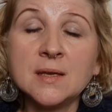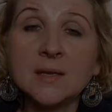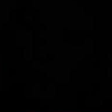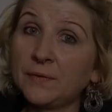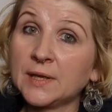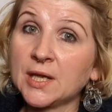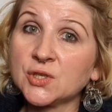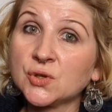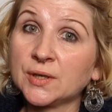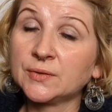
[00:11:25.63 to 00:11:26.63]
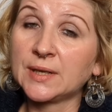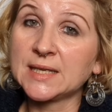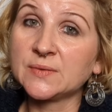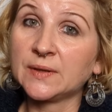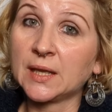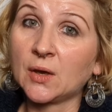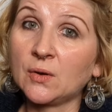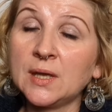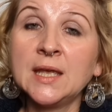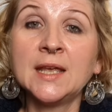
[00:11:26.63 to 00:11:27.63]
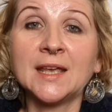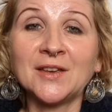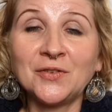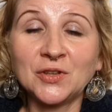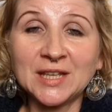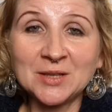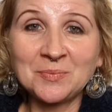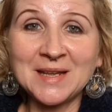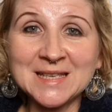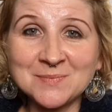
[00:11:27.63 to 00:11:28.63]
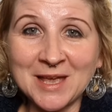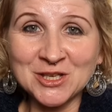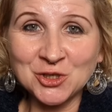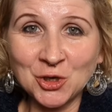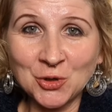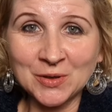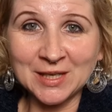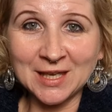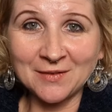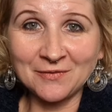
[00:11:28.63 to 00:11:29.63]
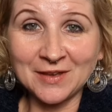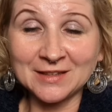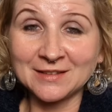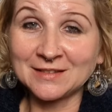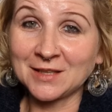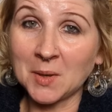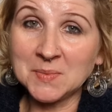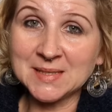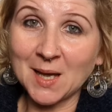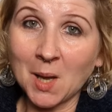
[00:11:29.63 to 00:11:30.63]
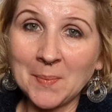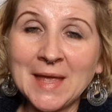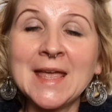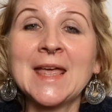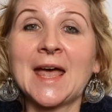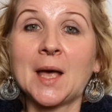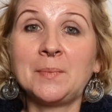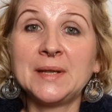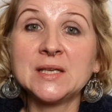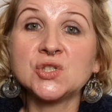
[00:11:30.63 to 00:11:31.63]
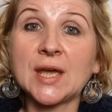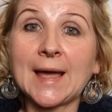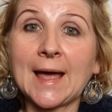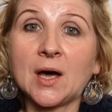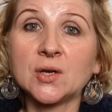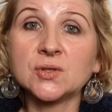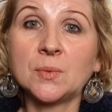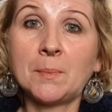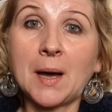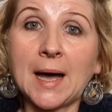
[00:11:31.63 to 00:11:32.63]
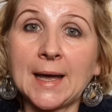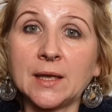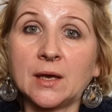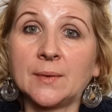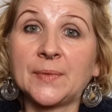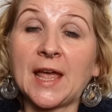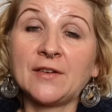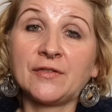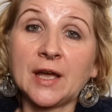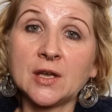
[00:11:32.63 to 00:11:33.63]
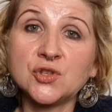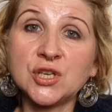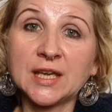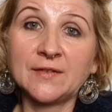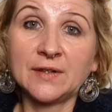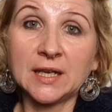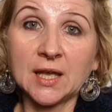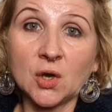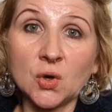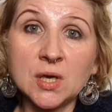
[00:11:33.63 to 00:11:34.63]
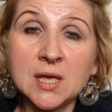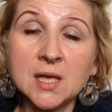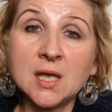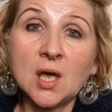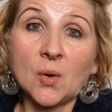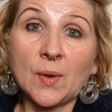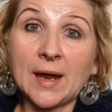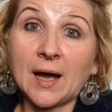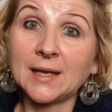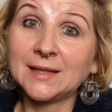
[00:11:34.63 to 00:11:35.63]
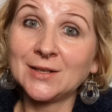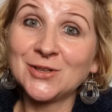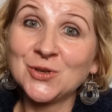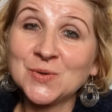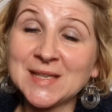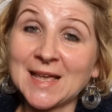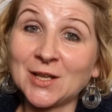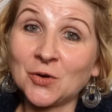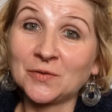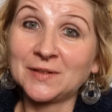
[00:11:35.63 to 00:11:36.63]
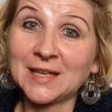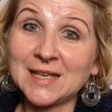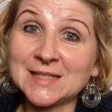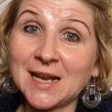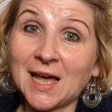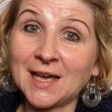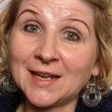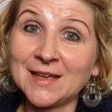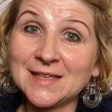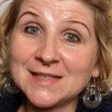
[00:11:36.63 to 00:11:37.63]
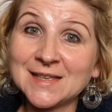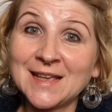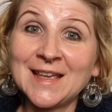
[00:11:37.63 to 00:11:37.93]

Hopefully you enjoyed today's video. If you did, please make sure you give it a thumbs up, and please check out my air fryer chicken video where I didn't use any of these liners,